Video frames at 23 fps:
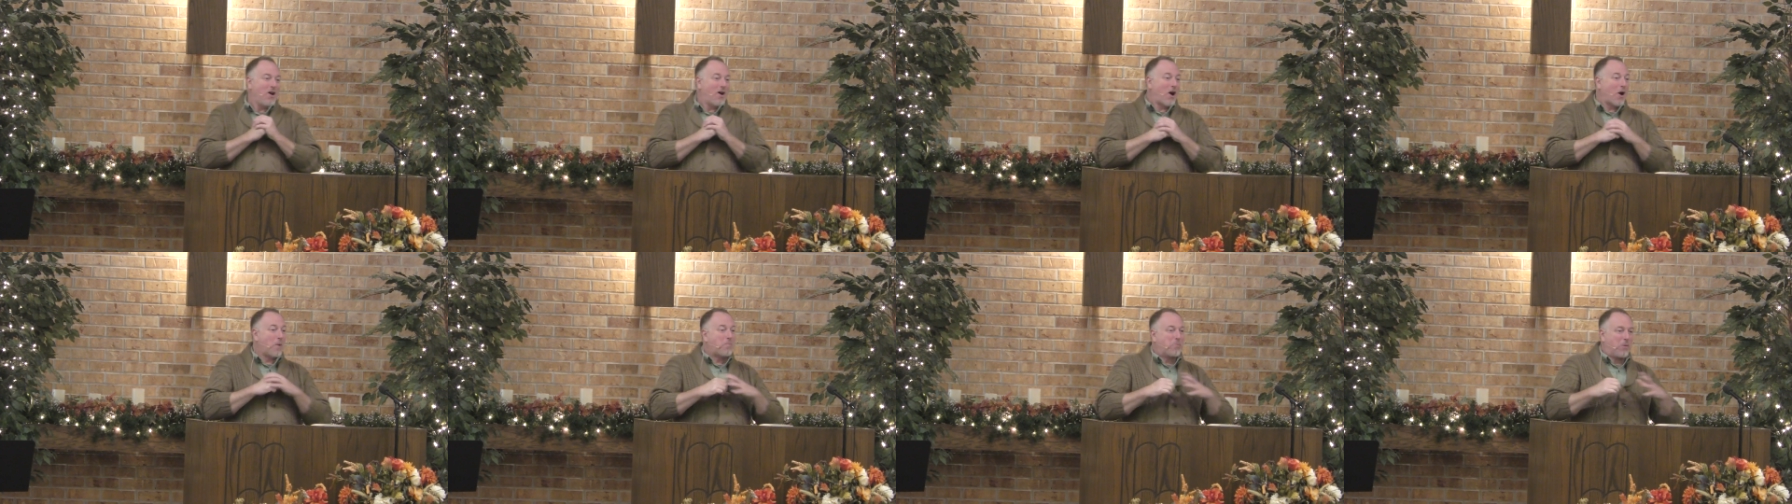
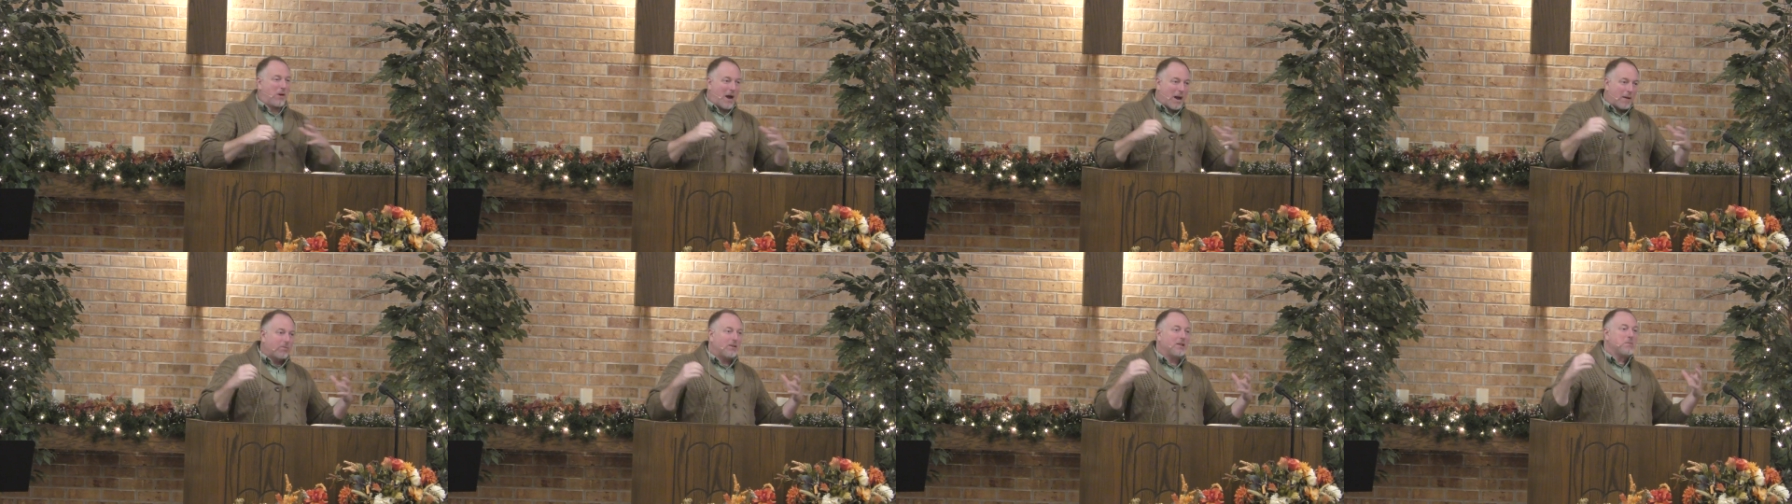are
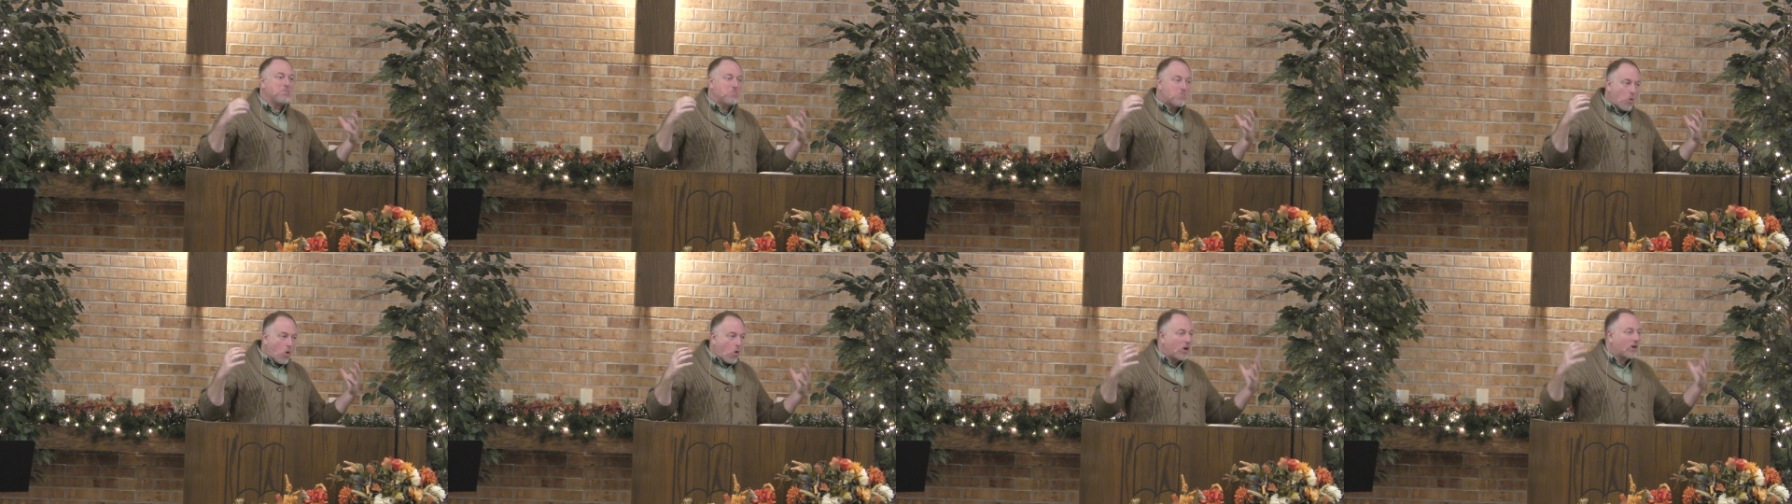probably
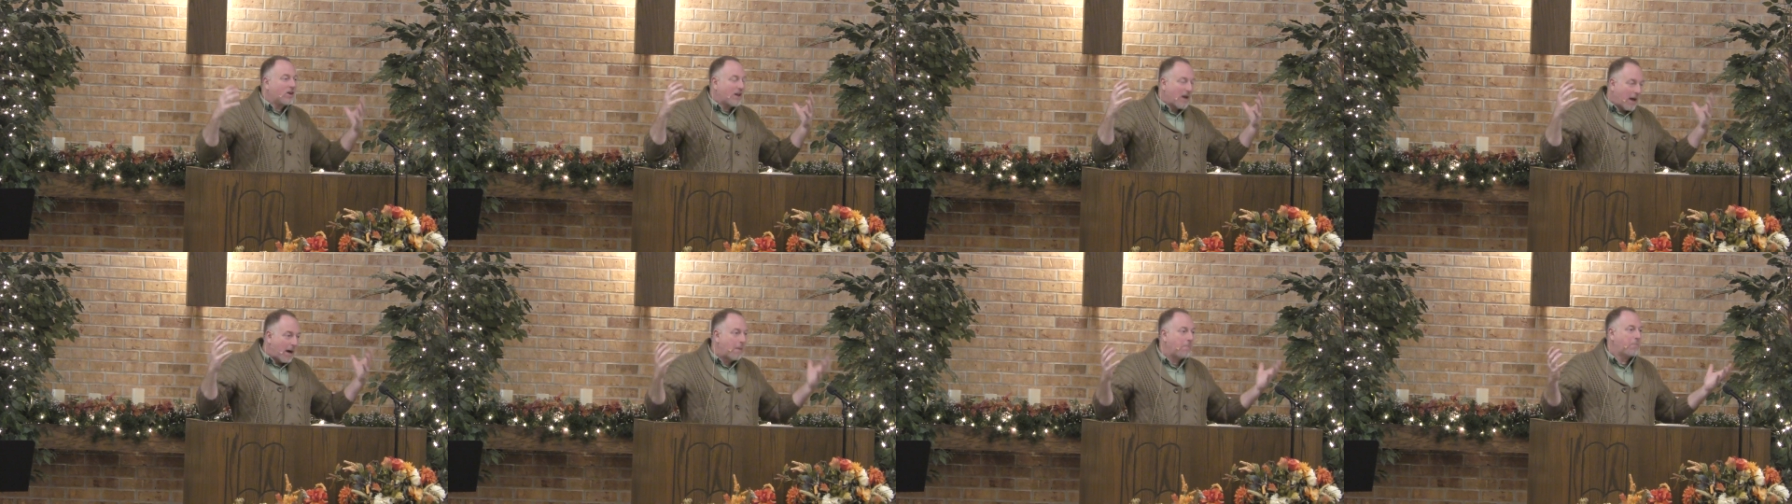more
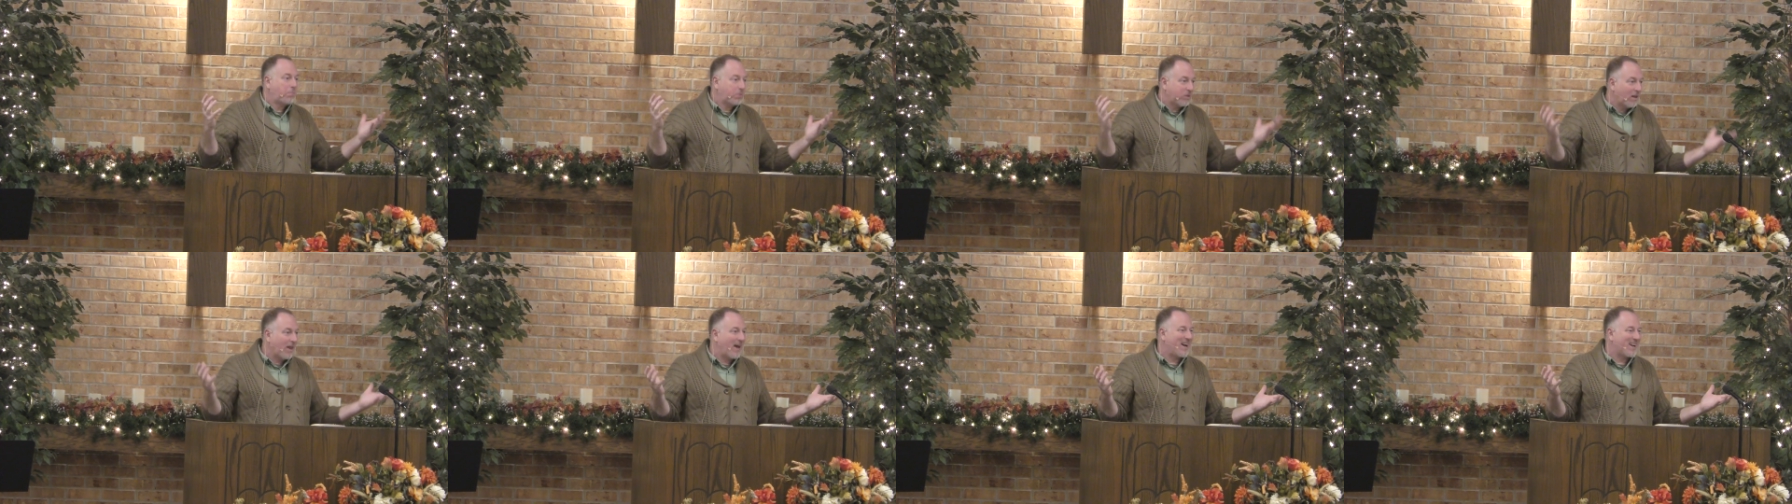
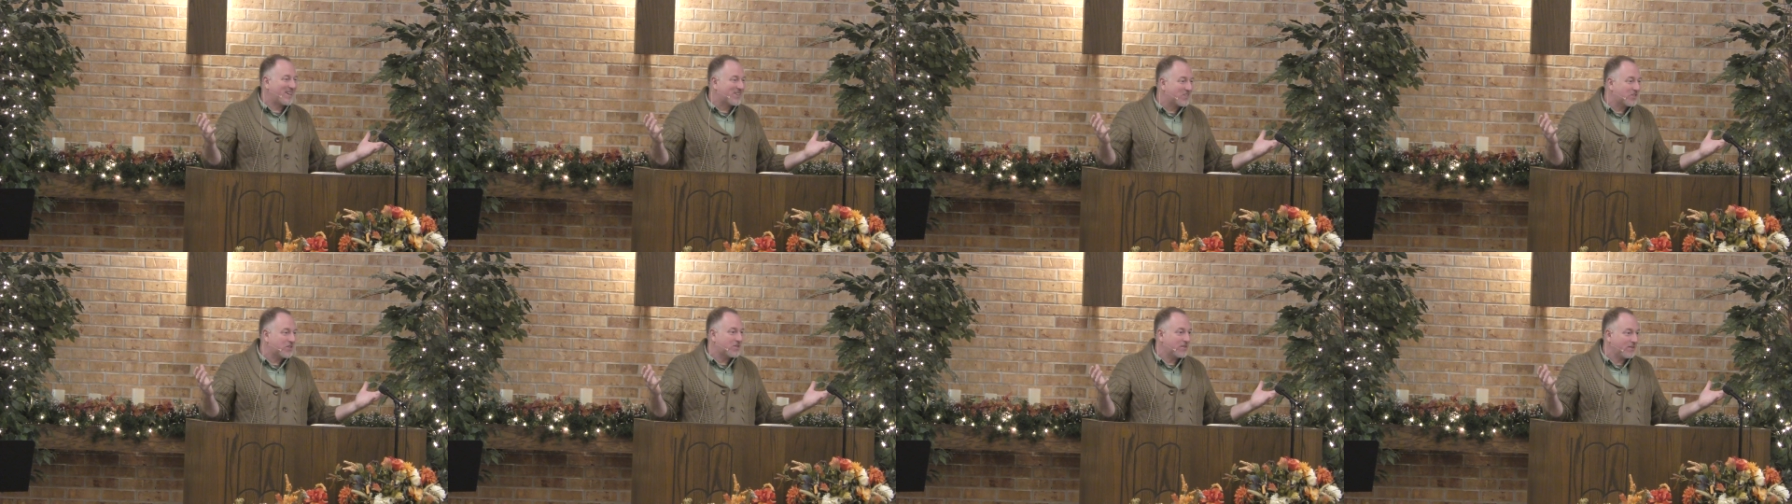
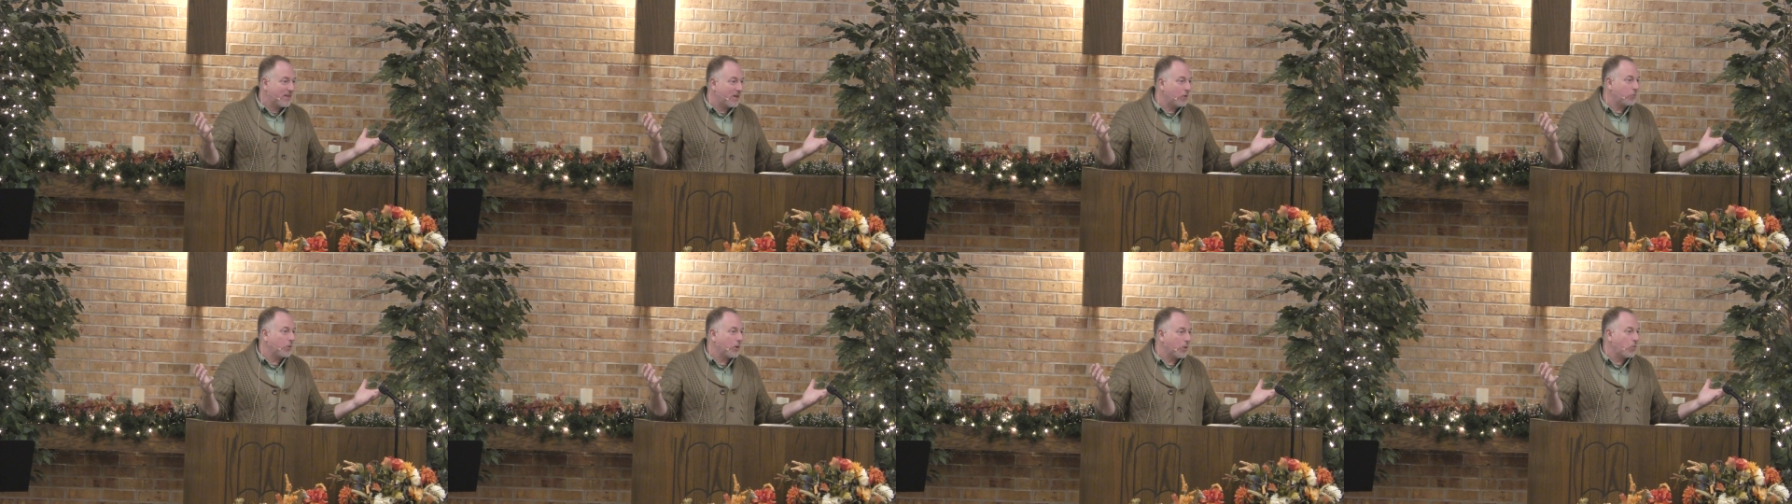complex
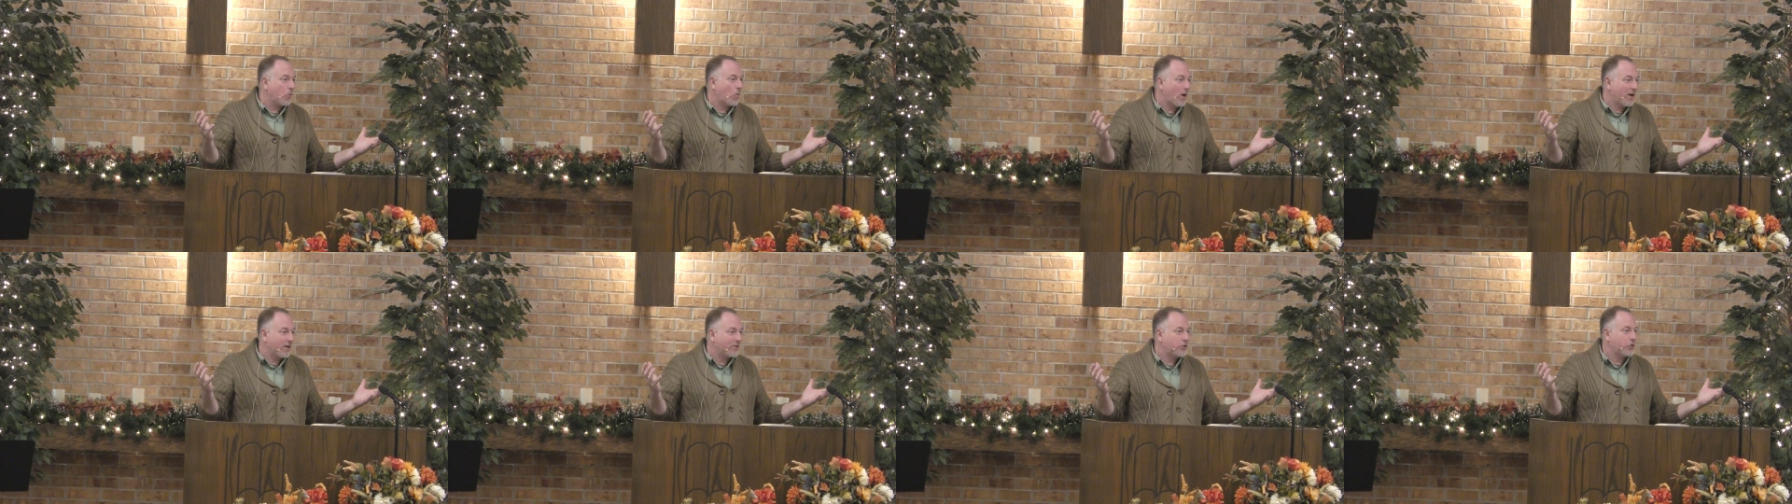than we
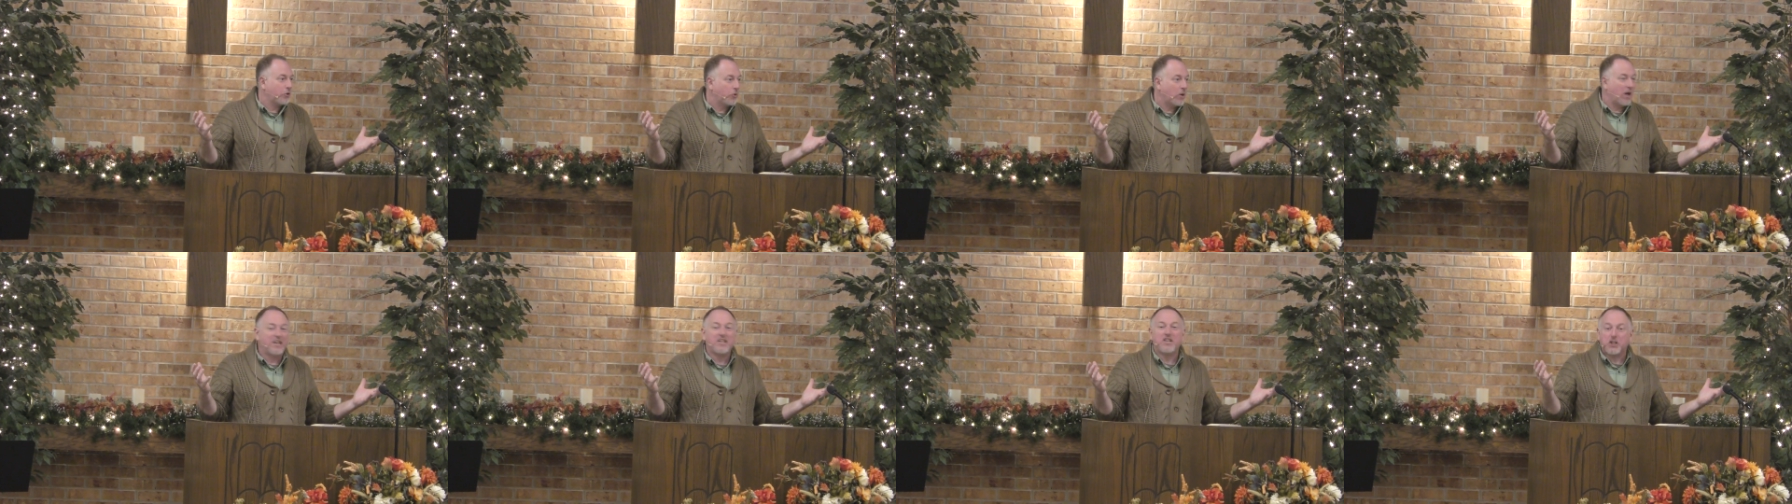want
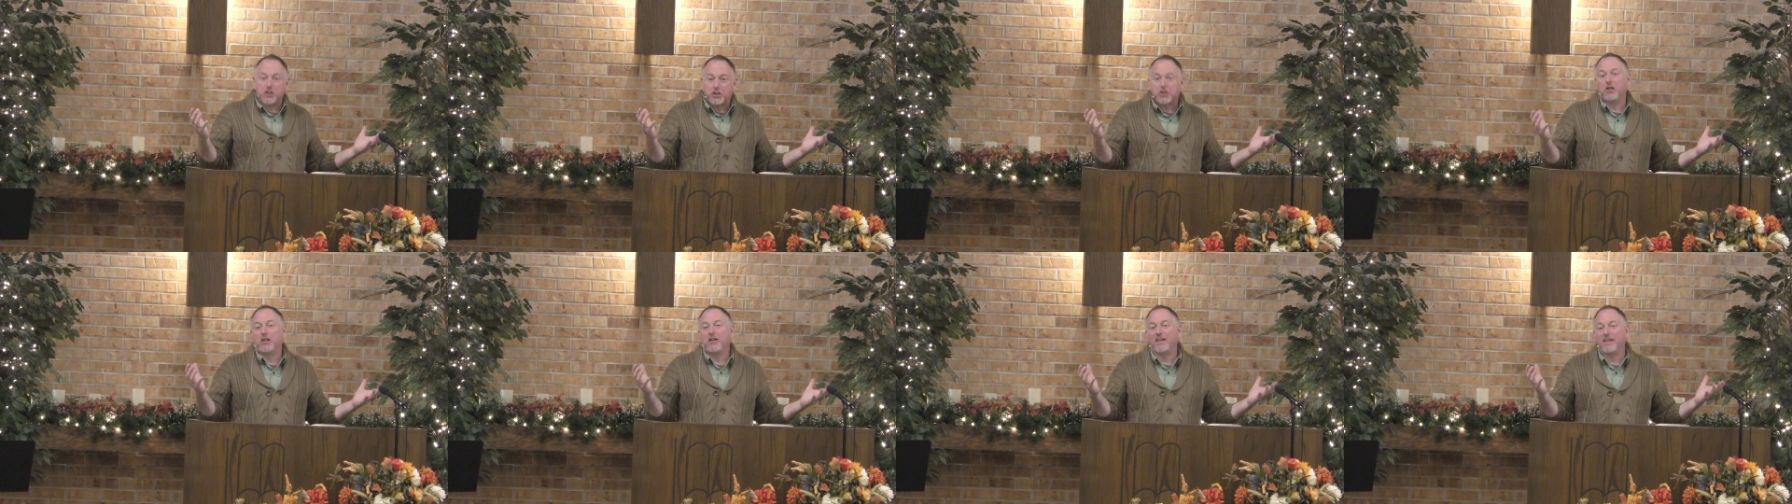to
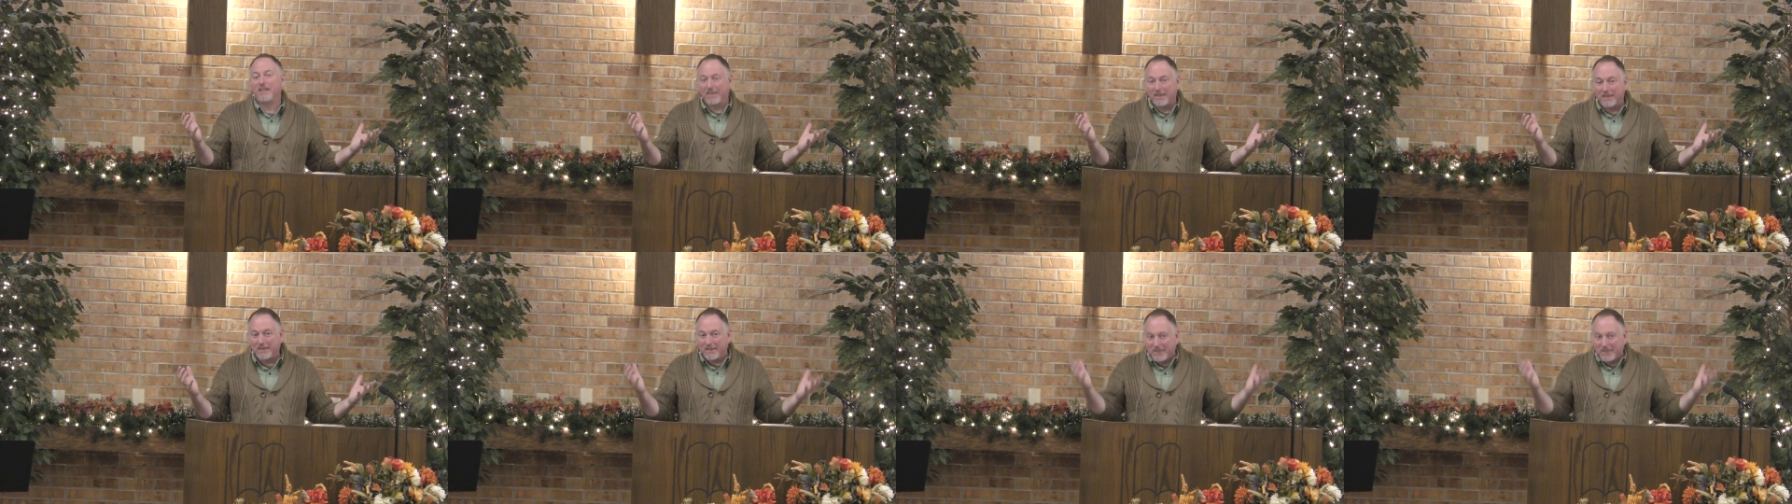initially